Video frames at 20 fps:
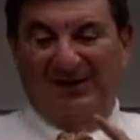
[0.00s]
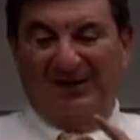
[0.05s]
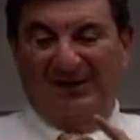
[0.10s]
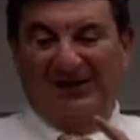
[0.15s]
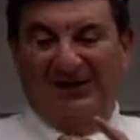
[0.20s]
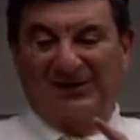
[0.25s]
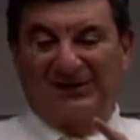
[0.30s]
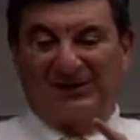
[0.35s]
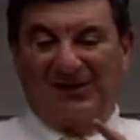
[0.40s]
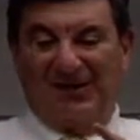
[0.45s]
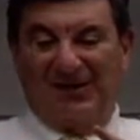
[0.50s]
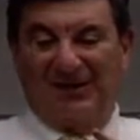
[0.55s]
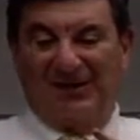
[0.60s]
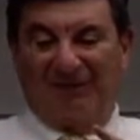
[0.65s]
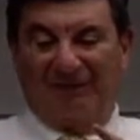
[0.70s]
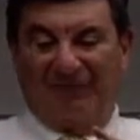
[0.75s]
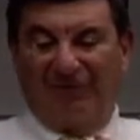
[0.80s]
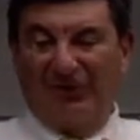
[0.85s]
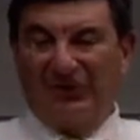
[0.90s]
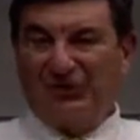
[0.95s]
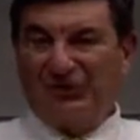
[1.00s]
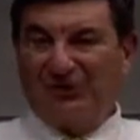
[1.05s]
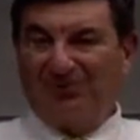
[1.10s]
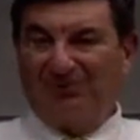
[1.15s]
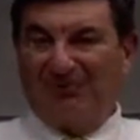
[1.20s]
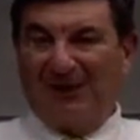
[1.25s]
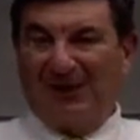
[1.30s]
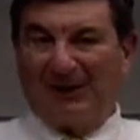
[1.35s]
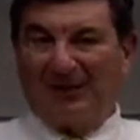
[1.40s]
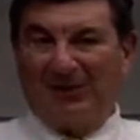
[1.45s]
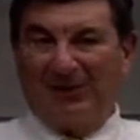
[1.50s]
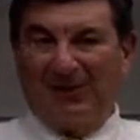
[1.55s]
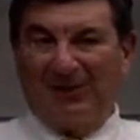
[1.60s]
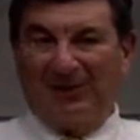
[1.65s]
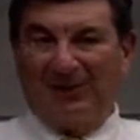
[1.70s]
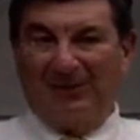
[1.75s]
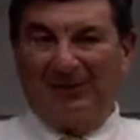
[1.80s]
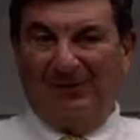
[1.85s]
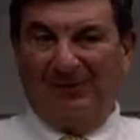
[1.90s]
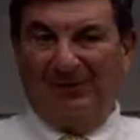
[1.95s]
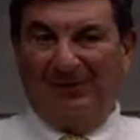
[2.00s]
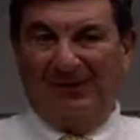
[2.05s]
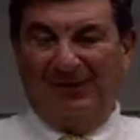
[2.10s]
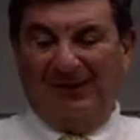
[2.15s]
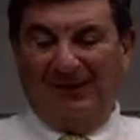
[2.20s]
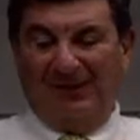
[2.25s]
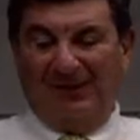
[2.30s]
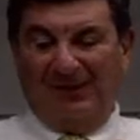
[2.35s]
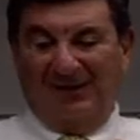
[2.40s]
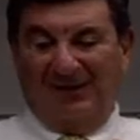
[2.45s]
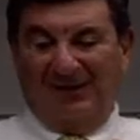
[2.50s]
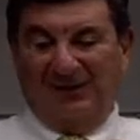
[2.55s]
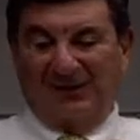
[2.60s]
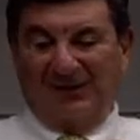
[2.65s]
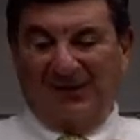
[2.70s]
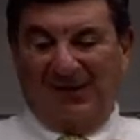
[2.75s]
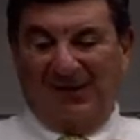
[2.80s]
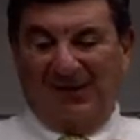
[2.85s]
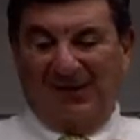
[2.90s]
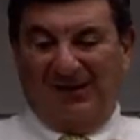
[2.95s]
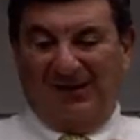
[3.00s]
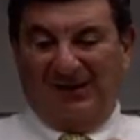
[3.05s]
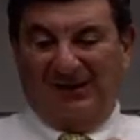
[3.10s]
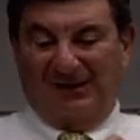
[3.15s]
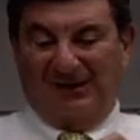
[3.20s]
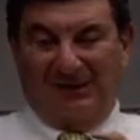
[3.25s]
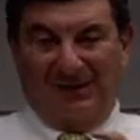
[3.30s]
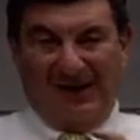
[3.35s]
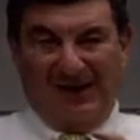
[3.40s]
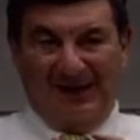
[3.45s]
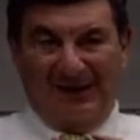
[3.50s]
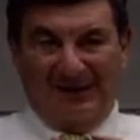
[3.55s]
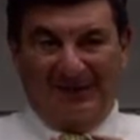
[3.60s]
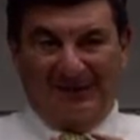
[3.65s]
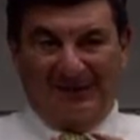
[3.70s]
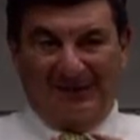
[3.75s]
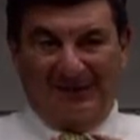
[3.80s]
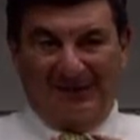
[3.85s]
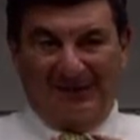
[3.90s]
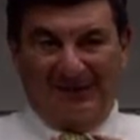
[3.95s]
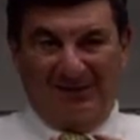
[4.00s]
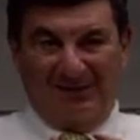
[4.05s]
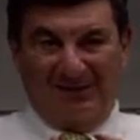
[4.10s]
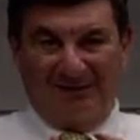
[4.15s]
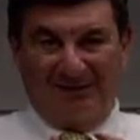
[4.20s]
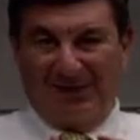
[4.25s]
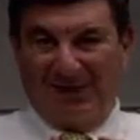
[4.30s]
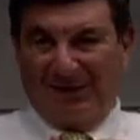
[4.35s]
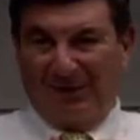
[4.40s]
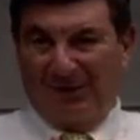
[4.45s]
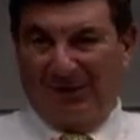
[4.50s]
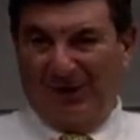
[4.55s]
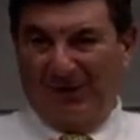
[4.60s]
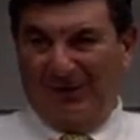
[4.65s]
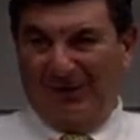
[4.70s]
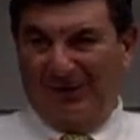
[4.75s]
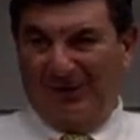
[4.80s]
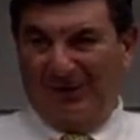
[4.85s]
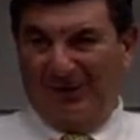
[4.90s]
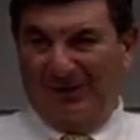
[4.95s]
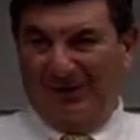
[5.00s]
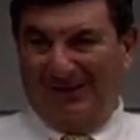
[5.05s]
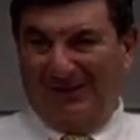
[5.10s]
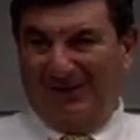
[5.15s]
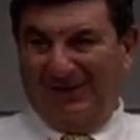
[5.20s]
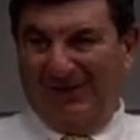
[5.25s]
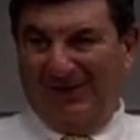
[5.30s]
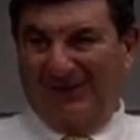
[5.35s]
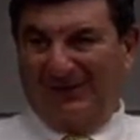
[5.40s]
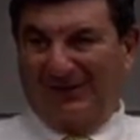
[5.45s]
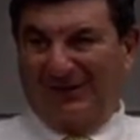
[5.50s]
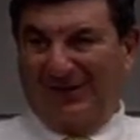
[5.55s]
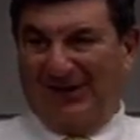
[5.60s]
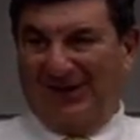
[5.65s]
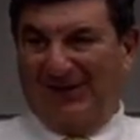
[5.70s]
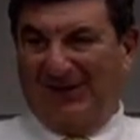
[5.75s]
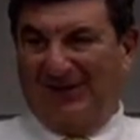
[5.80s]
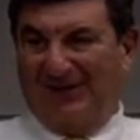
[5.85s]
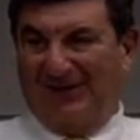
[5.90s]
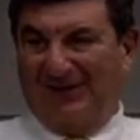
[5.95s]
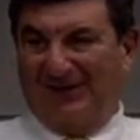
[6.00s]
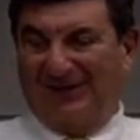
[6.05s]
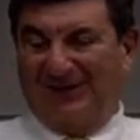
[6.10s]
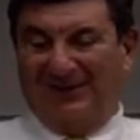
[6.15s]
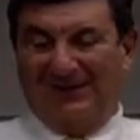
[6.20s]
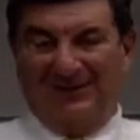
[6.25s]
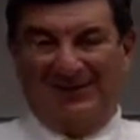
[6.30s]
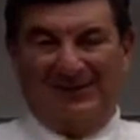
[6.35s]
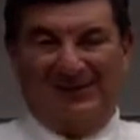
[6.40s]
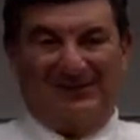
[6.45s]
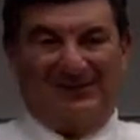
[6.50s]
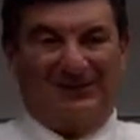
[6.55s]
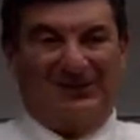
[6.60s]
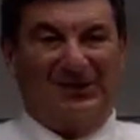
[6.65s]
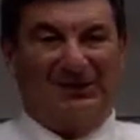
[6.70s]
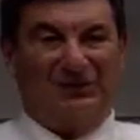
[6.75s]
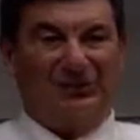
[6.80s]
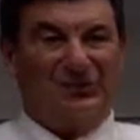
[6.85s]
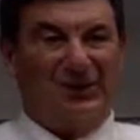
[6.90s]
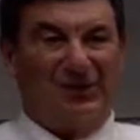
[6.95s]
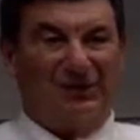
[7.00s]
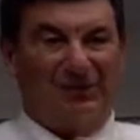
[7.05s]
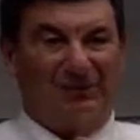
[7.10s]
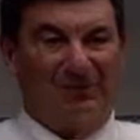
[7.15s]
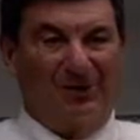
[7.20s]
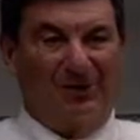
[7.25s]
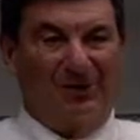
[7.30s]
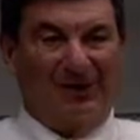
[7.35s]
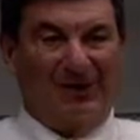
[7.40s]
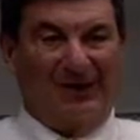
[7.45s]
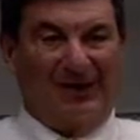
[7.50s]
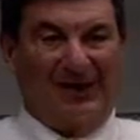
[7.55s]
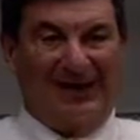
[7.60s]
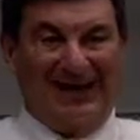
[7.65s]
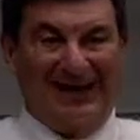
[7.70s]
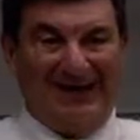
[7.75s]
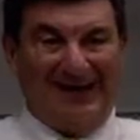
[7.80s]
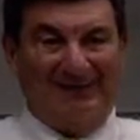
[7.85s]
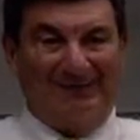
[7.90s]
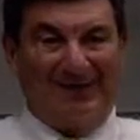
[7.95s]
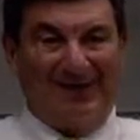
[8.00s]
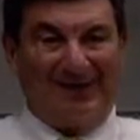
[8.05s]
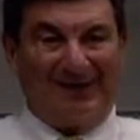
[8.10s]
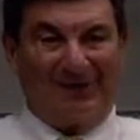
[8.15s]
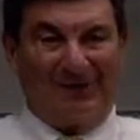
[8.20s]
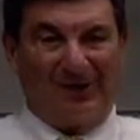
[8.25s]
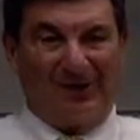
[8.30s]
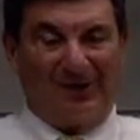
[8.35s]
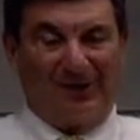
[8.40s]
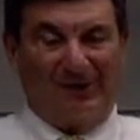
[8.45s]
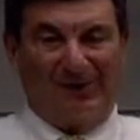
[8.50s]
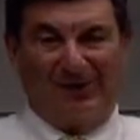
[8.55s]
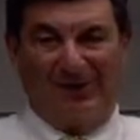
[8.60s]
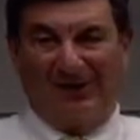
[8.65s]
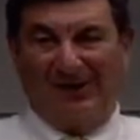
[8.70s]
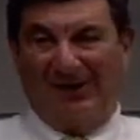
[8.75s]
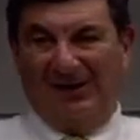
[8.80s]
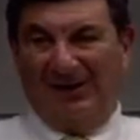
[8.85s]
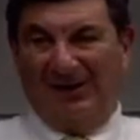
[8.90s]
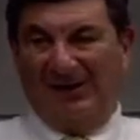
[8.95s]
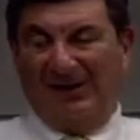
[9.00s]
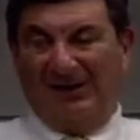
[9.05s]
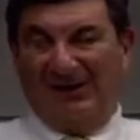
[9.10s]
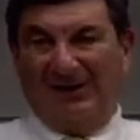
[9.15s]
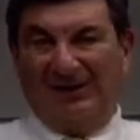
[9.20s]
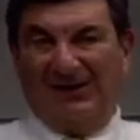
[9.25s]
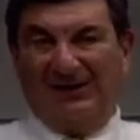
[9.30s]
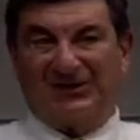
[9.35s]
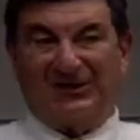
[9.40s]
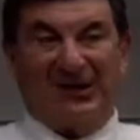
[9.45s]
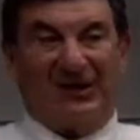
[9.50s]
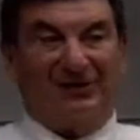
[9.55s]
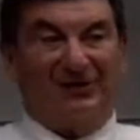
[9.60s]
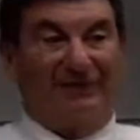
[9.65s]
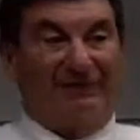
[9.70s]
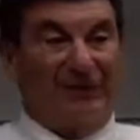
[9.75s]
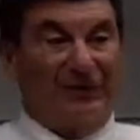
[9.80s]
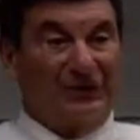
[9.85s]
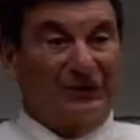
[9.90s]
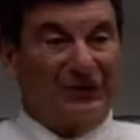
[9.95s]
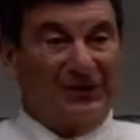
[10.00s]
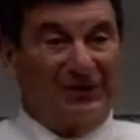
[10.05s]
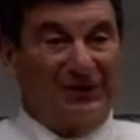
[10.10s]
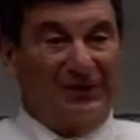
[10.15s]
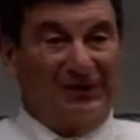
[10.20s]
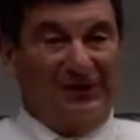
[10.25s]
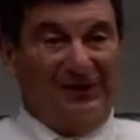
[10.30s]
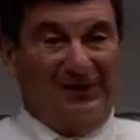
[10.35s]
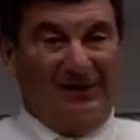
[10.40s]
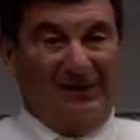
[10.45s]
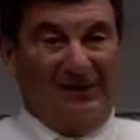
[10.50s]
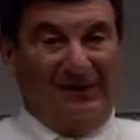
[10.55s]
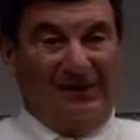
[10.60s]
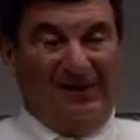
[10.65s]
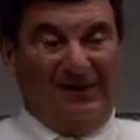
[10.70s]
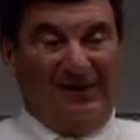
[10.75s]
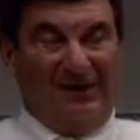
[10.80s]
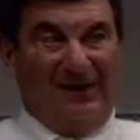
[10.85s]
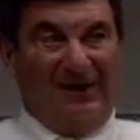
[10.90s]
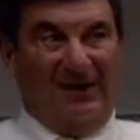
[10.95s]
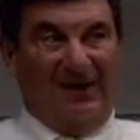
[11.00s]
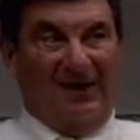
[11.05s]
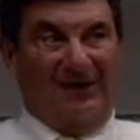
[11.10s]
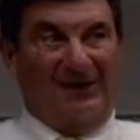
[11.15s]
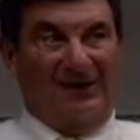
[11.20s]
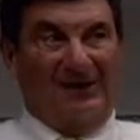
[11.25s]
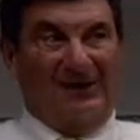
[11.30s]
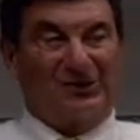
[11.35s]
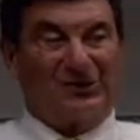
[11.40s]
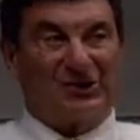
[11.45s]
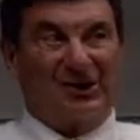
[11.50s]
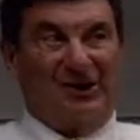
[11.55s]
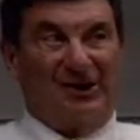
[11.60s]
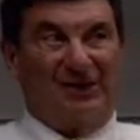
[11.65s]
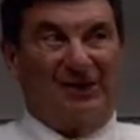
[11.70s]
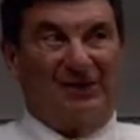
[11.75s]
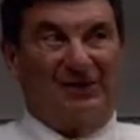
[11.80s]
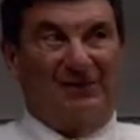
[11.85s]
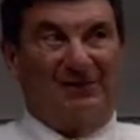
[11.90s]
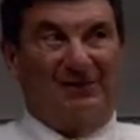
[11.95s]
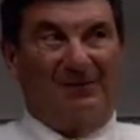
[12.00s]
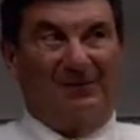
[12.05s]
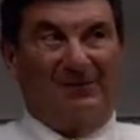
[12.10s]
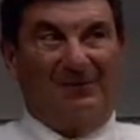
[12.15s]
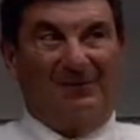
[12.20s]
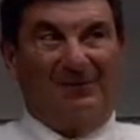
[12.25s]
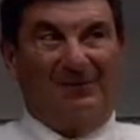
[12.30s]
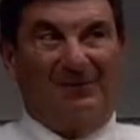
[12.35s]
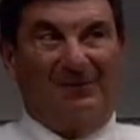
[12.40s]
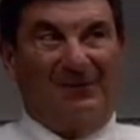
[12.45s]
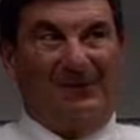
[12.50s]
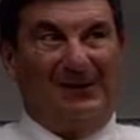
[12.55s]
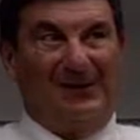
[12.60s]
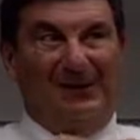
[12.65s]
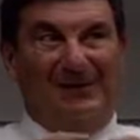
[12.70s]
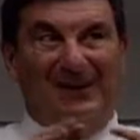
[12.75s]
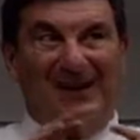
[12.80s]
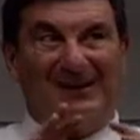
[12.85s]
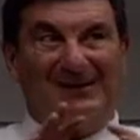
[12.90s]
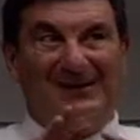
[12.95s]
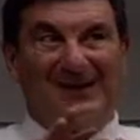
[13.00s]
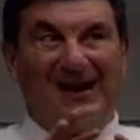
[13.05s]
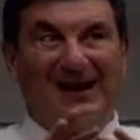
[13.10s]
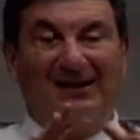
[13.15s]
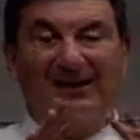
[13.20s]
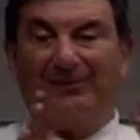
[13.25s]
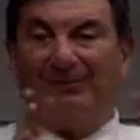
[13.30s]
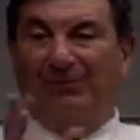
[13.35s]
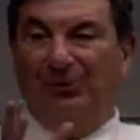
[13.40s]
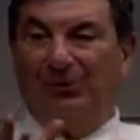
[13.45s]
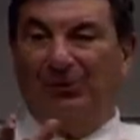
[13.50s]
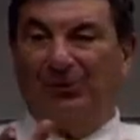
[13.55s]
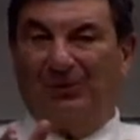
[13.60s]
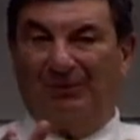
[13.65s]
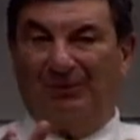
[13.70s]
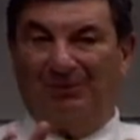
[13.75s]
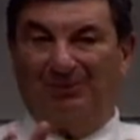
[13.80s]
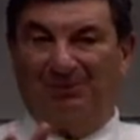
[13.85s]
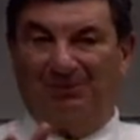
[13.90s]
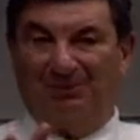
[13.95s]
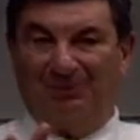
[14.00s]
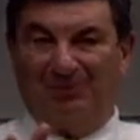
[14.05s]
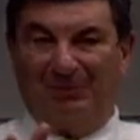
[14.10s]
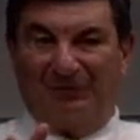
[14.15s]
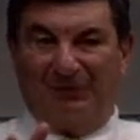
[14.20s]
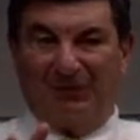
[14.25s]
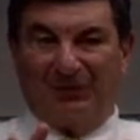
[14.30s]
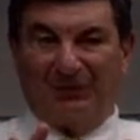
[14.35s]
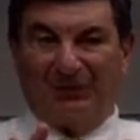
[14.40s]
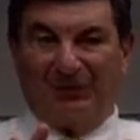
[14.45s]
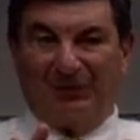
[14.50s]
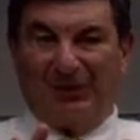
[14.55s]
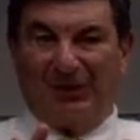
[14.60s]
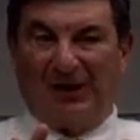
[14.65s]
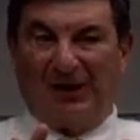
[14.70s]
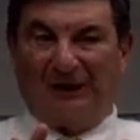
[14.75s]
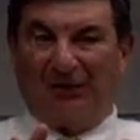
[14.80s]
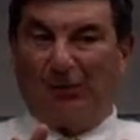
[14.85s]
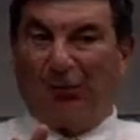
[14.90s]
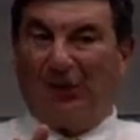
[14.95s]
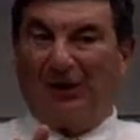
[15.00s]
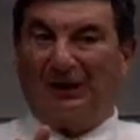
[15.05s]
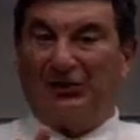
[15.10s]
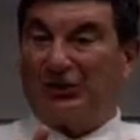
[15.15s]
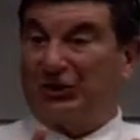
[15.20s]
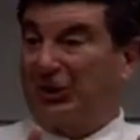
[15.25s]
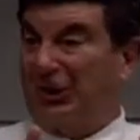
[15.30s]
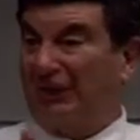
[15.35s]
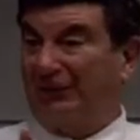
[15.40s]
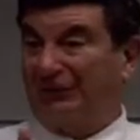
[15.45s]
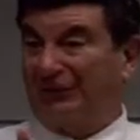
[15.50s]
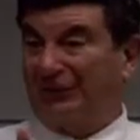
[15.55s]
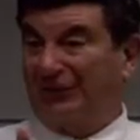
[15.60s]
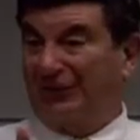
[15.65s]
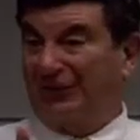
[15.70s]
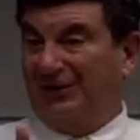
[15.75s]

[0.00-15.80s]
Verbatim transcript: It's got French background, it's got Spanish background, it's got a Central South American, a Haiti background, it's got diversity, um, it's got in that talent pool of diversity, we got great chefs